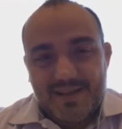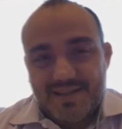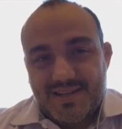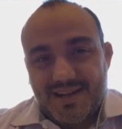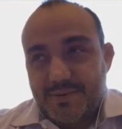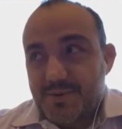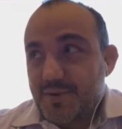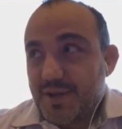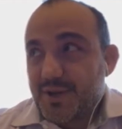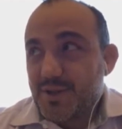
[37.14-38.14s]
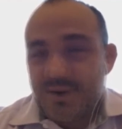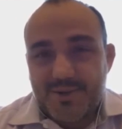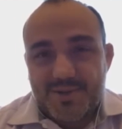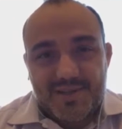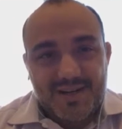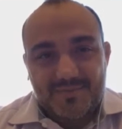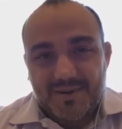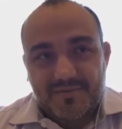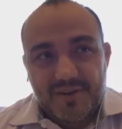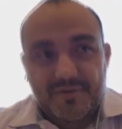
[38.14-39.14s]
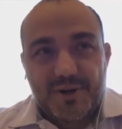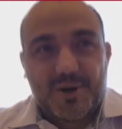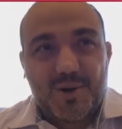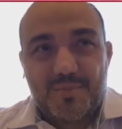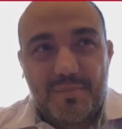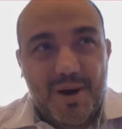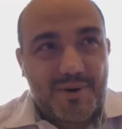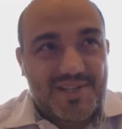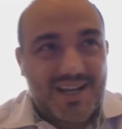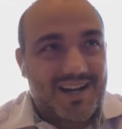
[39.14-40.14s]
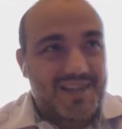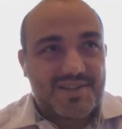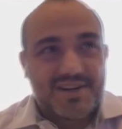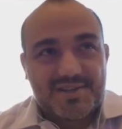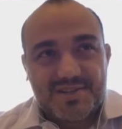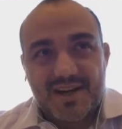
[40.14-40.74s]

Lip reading: Scott, that was pretty close, but feel free to call me Mo. It's a lot easier.